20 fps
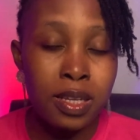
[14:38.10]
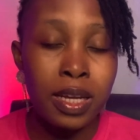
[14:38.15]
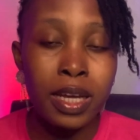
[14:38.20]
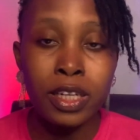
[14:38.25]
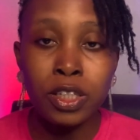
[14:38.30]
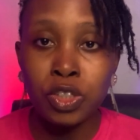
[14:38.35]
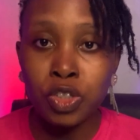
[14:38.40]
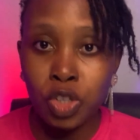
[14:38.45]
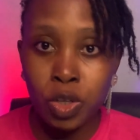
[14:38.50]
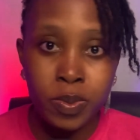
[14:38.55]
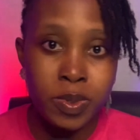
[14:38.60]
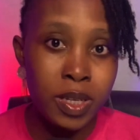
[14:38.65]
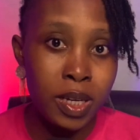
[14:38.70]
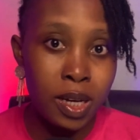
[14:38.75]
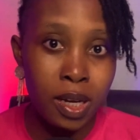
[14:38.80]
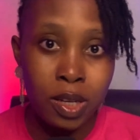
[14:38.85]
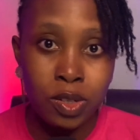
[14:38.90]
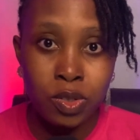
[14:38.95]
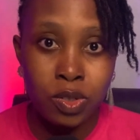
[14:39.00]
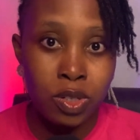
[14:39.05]
job
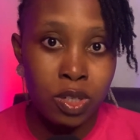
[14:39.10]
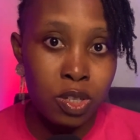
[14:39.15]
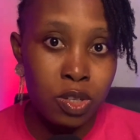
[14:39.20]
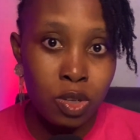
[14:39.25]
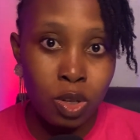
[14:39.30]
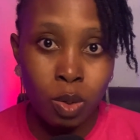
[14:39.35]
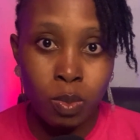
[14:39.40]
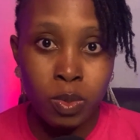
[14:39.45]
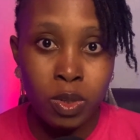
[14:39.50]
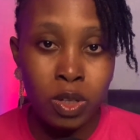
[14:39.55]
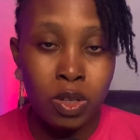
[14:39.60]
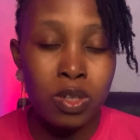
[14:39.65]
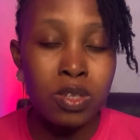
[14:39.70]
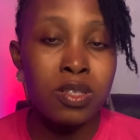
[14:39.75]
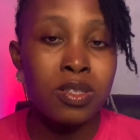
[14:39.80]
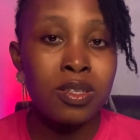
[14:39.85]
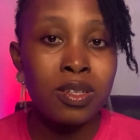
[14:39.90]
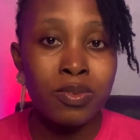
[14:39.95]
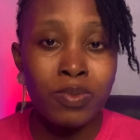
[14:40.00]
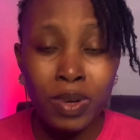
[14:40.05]
seekers in this community, because
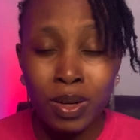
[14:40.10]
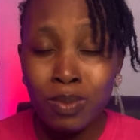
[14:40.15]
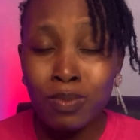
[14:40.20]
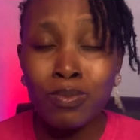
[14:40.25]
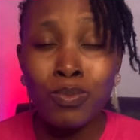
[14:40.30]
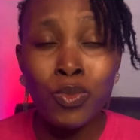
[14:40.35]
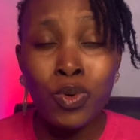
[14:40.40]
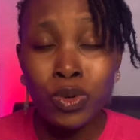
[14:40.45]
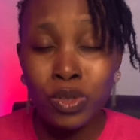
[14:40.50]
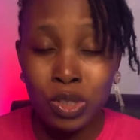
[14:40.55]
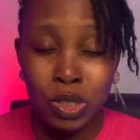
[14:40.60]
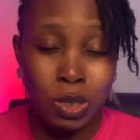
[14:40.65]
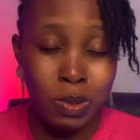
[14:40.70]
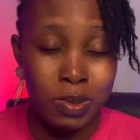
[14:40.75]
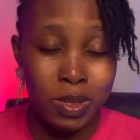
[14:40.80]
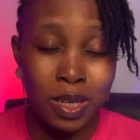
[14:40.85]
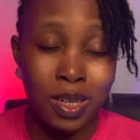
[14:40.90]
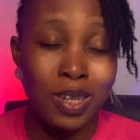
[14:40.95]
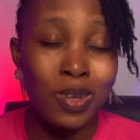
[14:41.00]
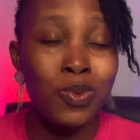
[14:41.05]
most job
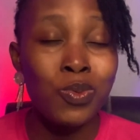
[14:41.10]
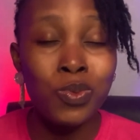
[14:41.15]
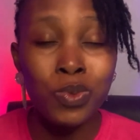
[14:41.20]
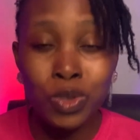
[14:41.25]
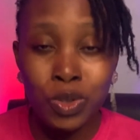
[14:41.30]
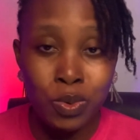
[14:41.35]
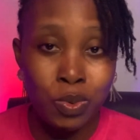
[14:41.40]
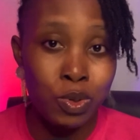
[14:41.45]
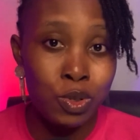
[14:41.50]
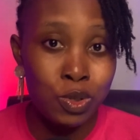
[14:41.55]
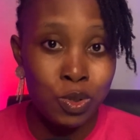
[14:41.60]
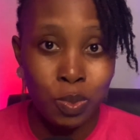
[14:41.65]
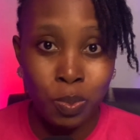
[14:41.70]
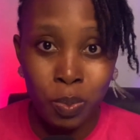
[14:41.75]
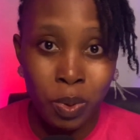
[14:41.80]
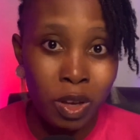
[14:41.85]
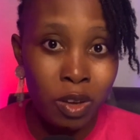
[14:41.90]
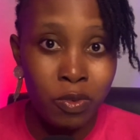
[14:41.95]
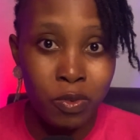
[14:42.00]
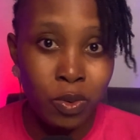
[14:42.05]
seekers wouldn't want to pay
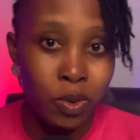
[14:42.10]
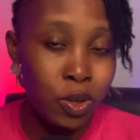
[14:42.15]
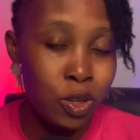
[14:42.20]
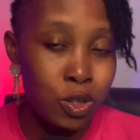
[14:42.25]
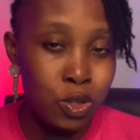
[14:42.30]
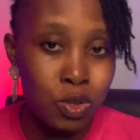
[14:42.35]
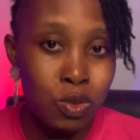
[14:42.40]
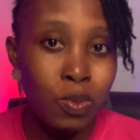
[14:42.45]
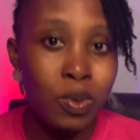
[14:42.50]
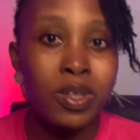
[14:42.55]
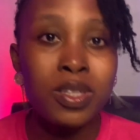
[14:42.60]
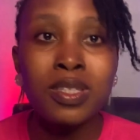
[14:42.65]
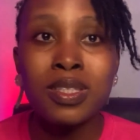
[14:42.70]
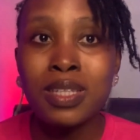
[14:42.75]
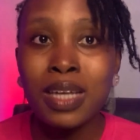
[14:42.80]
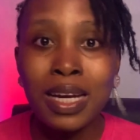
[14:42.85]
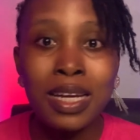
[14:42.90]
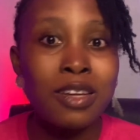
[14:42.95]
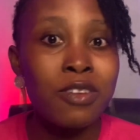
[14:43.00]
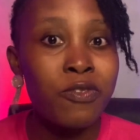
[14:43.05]
for it because they're
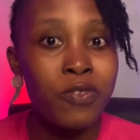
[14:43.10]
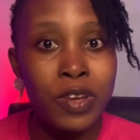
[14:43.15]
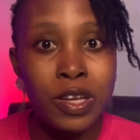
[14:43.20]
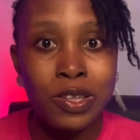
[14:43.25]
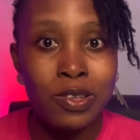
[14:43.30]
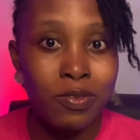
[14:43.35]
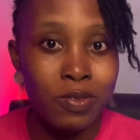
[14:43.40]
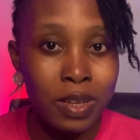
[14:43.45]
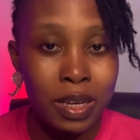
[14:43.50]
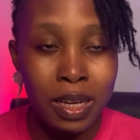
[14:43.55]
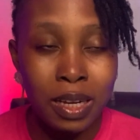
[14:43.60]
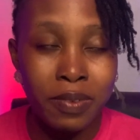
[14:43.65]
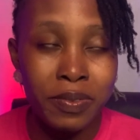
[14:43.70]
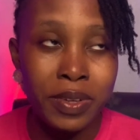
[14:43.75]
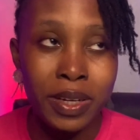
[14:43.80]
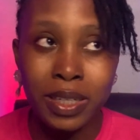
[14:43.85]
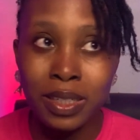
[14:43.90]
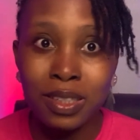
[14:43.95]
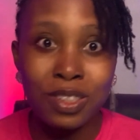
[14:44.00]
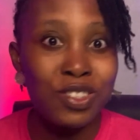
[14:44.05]
in the phase of their life that
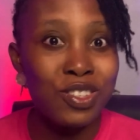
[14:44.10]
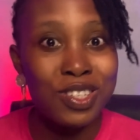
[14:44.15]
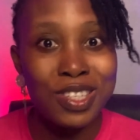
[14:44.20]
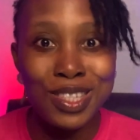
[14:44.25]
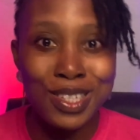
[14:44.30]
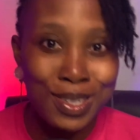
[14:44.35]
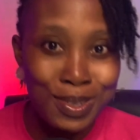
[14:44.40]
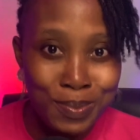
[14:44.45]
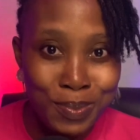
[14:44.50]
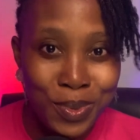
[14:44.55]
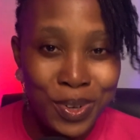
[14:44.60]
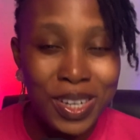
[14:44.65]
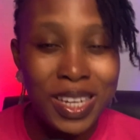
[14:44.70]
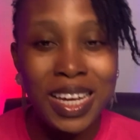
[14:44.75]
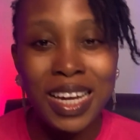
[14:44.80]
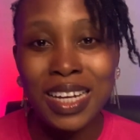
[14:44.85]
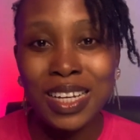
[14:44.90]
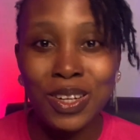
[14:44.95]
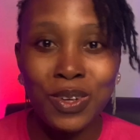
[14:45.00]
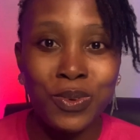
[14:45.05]
they just need money
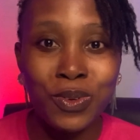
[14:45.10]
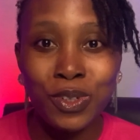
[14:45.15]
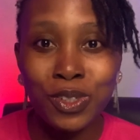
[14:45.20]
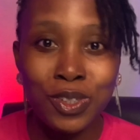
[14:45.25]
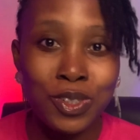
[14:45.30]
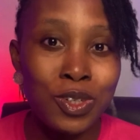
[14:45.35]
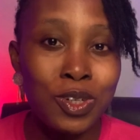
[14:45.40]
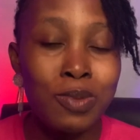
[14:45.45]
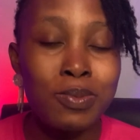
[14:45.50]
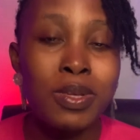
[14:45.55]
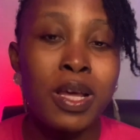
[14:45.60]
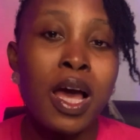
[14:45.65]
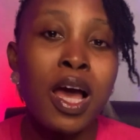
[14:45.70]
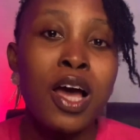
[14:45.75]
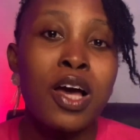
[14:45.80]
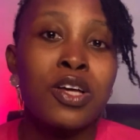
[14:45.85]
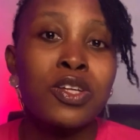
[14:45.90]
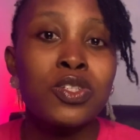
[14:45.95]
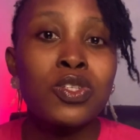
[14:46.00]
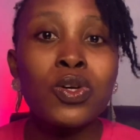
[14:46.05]
and they want jobs.
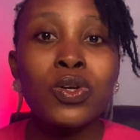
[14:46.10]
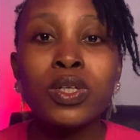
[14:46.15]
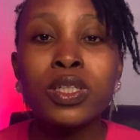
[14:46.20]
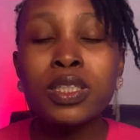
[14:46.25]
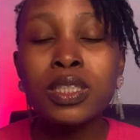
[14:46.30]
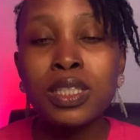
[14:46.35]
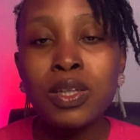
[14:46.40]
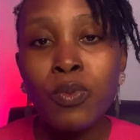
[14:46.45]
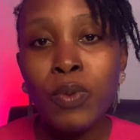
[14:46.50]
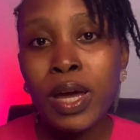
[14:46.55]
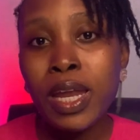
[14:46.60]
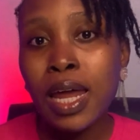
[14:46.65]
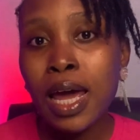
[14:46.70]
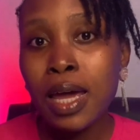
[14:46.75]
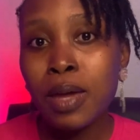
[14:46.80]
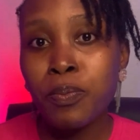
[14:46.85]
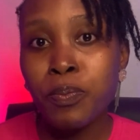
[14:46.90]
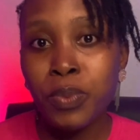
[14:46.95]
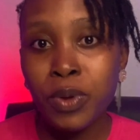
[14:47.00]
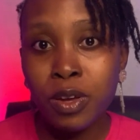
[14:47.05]
So when I
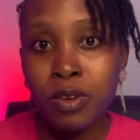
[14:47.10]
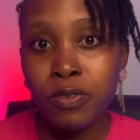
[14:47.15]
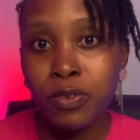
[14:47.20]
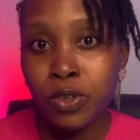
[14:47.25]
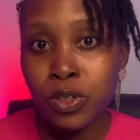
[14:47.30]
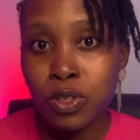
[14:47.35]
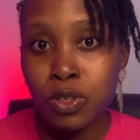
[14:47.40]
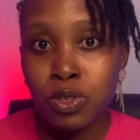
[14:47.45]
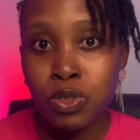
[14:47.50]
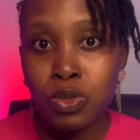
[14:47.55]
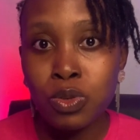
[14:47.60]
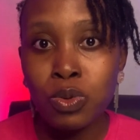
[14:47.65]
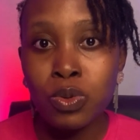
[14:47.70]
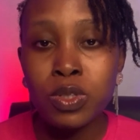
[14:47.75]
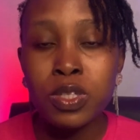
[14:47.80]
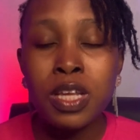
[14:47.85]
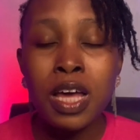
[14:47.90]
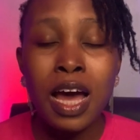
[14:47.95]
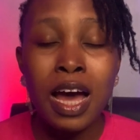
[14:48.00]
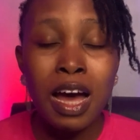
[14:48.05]
pay for these tools,
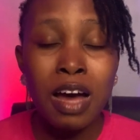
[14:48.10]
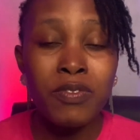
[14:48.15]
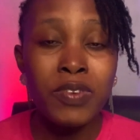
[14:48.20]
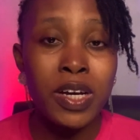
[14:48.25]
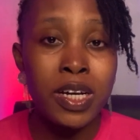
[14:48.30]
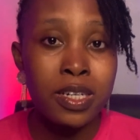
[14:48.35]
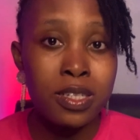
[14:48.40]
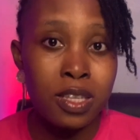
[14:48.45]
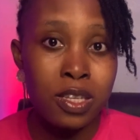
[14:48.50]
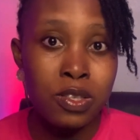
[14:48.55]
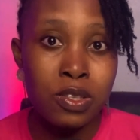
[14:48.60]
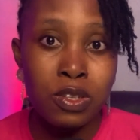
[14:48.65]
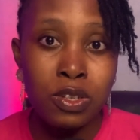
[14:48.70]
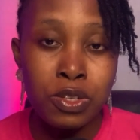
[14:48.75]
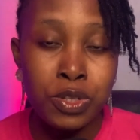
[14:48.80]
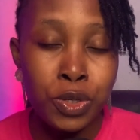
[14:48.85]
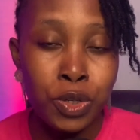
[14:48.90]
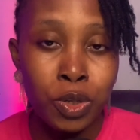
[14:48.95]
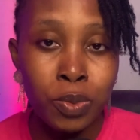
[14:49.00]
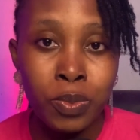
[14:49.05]
I have access to this
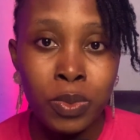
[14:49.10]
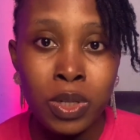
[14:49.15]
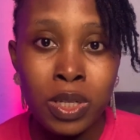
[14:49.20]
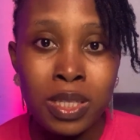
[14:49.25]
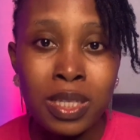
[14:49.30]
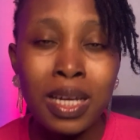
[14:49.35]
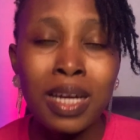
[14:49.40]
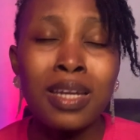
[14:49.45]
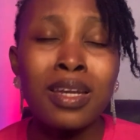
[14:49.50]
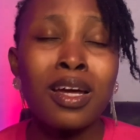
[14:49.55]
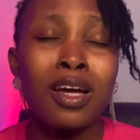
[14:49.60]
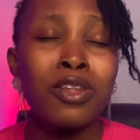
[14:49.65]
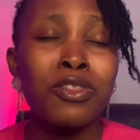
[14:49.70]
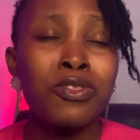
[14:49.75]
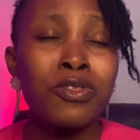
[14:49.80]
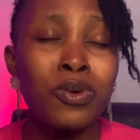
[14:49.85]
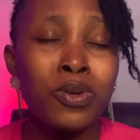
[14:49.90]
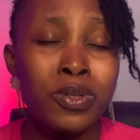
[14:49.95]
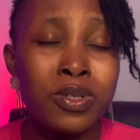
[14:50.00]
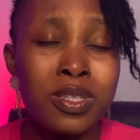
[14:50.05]
community, and there are
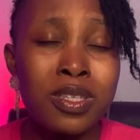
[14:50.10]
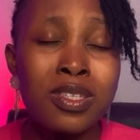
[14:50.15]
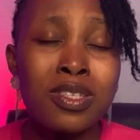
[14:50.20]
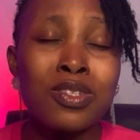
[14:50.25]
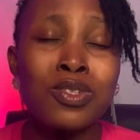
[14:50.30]
tons,